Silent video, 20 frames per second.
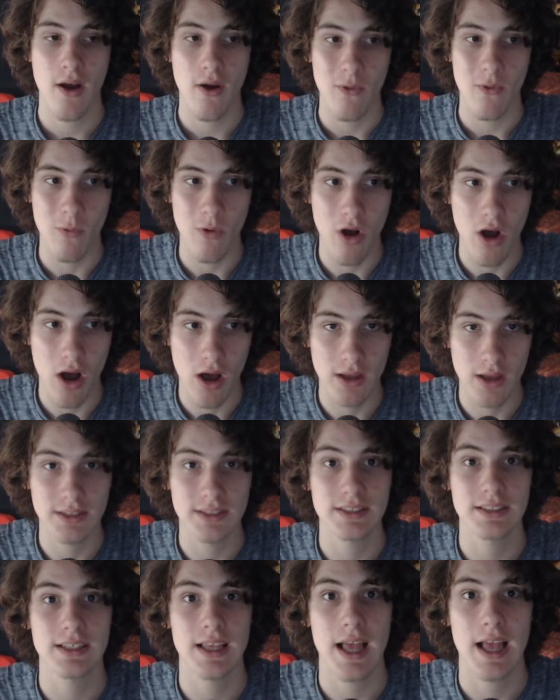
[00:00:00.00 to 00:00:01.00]

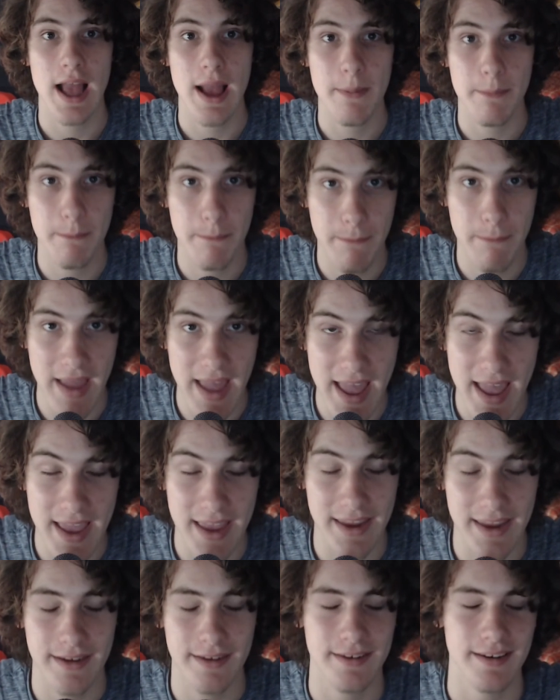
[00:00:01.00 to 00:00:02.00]
was
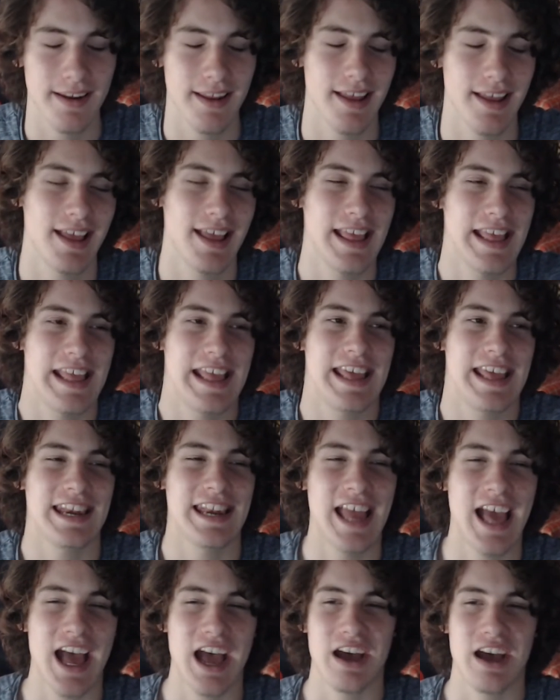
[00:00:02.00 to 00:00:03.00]
Pain.
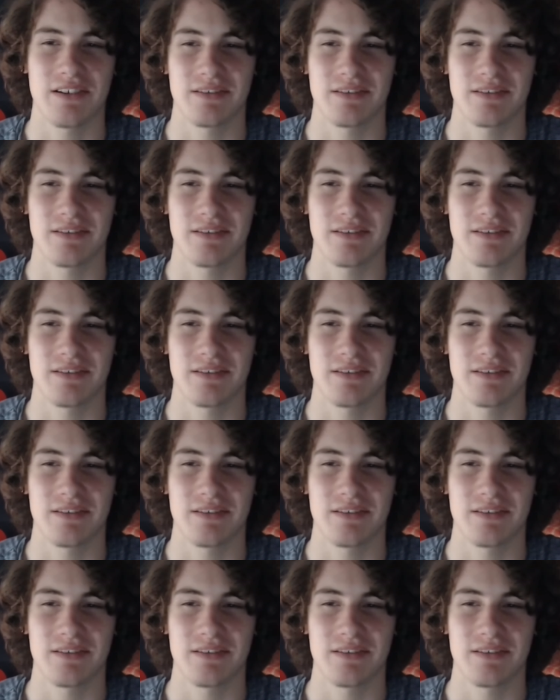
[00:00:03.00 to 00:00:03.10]
Now,